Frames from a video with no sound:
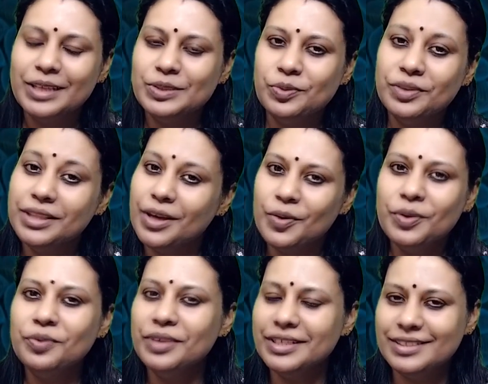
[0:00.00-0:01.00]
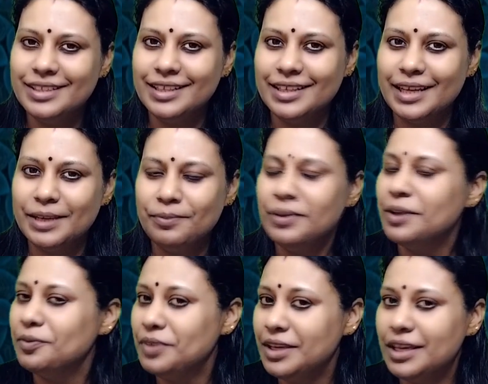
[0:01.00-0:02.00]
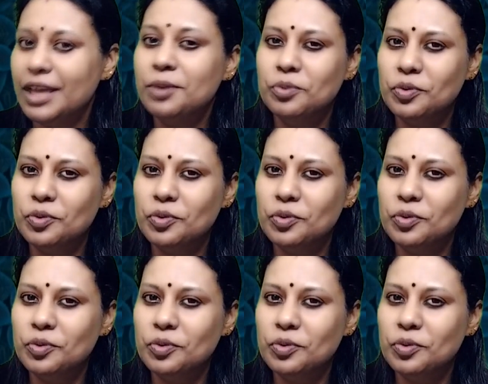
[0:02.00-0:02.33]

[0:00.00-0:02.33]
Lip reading: So without wasting time, we can